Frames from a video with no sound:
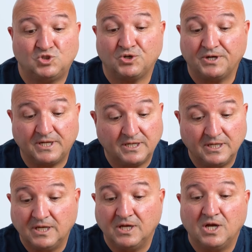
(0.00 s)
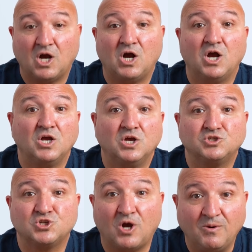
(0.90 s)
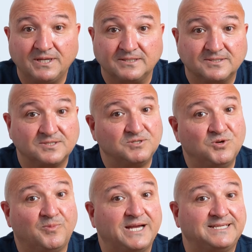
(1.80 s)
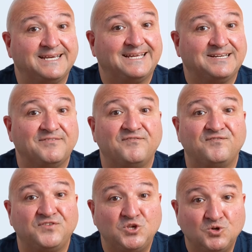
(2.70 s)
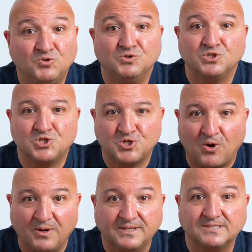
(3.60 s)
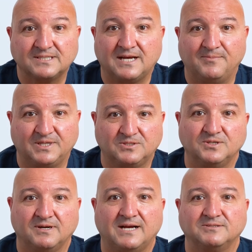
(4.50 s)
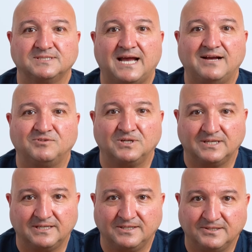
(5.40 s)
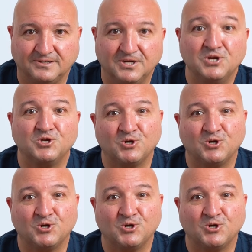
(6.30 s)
During showings, you might get few showings coming to your house to have a look at your